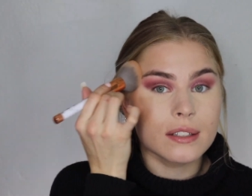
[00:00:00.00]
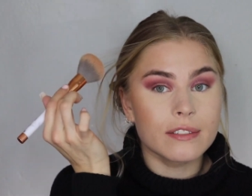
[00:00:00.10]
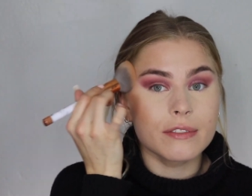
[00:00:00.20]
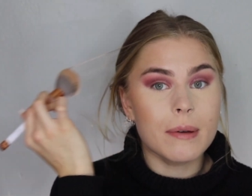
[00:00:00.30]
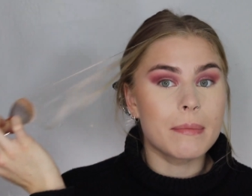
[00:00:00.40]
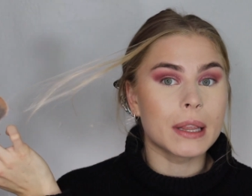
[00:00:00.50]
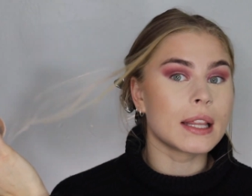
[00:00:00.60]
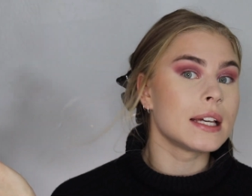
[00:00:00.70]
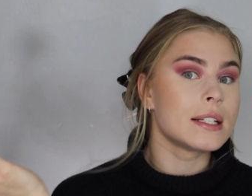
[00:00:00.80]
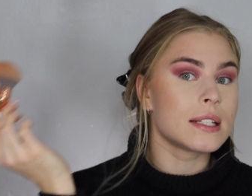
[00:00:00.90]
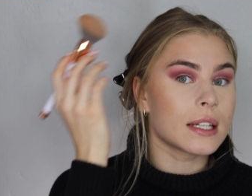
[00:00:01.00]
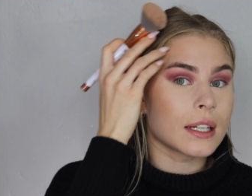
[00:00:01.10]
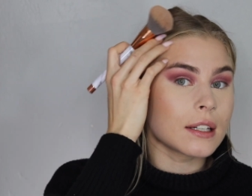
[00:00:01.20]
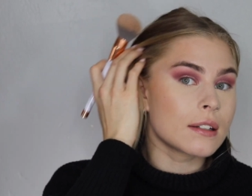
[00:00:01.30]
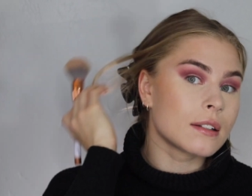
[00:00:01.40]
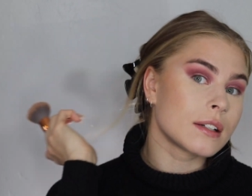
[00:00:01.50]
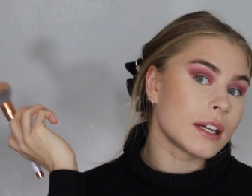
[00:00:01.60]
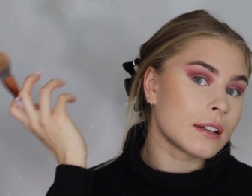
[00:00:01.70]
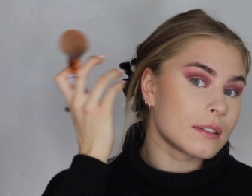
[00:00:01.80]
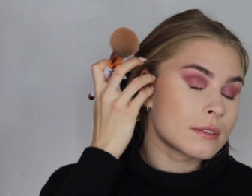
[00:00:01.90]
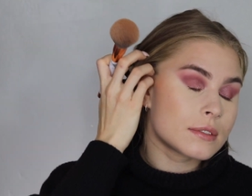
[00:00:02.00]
of blending. Okay,